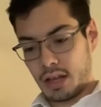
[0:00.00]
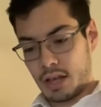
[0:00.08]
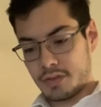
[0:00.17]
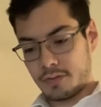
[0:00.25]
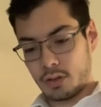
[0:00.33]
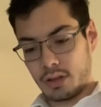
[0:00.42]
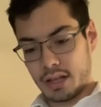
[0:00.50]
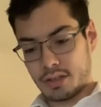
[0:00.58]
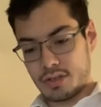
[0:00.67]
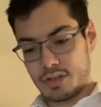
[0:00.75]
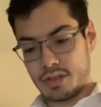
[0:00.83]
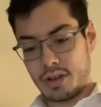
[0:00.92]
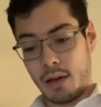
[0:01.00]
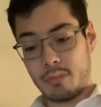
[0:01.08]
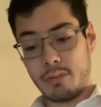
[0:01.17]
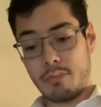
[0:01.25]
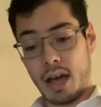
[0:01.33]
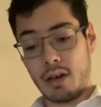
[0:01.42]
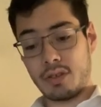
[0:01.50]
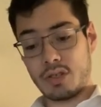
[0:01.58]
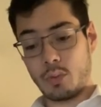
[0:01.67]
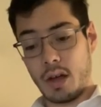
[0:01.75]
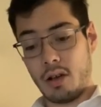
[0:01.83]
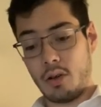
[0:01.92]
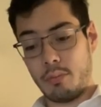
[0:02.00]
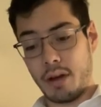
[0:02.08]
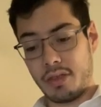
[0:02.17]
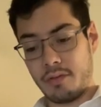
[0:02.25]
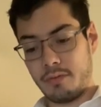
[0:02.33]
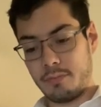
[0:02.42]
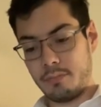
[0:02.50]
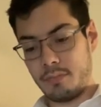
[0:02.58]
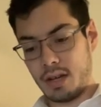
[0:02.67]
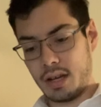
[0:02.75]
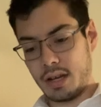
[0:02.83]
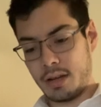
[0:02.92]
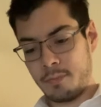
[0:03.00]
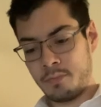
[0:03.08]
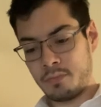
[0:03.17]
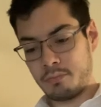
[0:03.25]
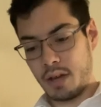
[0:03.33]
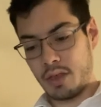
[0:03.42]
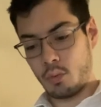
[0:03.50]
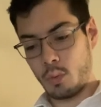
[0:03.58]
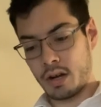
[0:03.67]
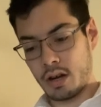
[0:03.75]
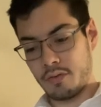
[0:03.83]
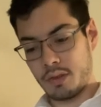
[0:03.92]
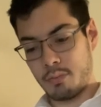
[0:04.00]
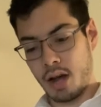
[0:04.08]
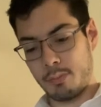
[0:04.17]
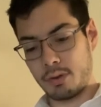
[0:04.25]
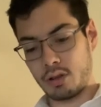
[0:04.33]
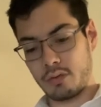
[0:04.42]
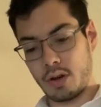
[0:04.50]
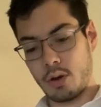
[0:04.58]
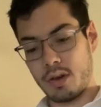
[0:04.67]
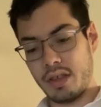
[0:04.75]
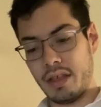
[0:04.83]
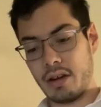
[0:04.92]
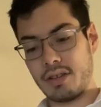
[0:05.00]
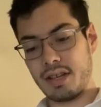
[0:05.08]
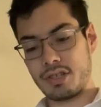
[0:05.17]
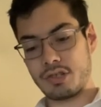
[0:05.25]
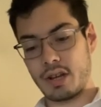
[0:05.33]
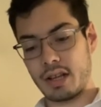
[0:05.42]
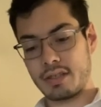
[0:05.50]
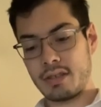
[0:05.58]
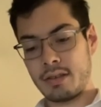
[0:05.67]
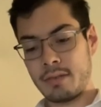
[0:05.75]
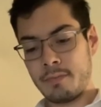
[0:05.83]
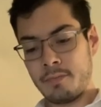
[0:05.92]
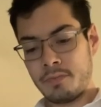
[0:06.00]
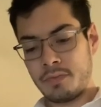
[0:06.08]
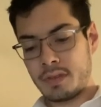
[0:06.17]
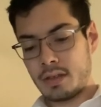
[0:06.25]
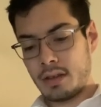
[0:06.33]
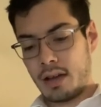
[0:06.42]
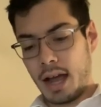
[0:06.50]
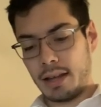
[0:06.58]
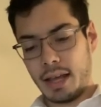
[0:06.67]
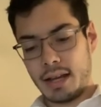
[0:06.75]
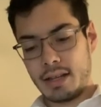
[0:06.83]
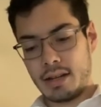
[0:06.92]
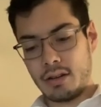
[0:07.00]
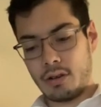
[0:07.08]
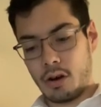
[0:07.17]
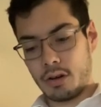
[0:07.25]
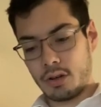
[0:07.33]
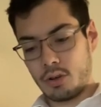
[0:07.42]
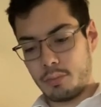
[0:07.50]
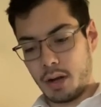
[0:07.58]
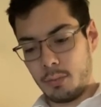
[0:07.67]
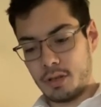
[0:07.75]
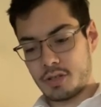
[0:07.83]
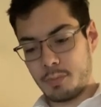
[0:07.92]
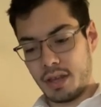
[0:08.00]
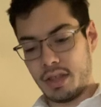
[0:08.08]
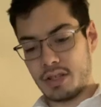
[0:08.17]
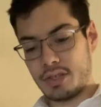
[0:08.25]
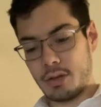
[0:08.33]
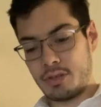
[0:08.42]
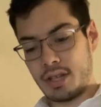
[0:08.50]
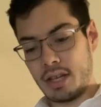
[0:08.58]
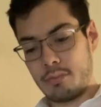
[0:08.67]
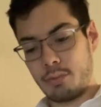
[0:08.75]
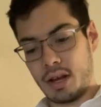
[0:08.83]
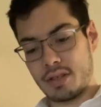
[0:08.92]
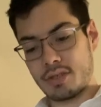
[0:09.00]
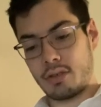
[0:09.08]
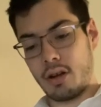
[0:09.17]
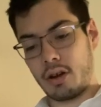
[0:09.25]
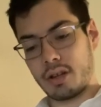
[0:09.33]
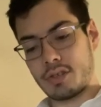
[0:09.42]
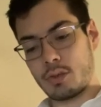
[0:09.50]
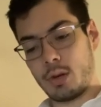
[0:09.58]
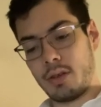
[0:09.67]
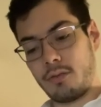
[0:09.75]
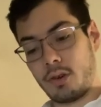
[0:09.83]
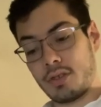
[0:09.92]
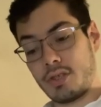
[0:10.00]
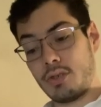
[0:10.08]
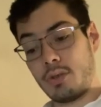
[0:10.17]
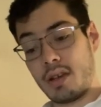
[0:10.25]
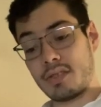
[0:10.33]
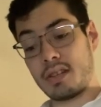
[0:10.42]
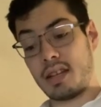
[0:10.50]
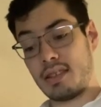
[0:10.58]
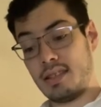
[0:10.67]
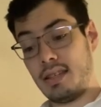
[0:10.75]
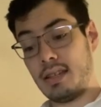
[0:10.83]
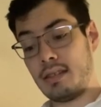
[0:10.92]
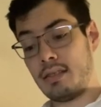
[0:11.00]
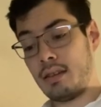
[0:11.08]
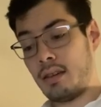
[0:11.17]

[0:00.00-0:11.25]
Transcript: for electors to not be bound as well by the winner of the popular vote in their district. Highlighted in an article published by the Associated Press on August 21st, 2019,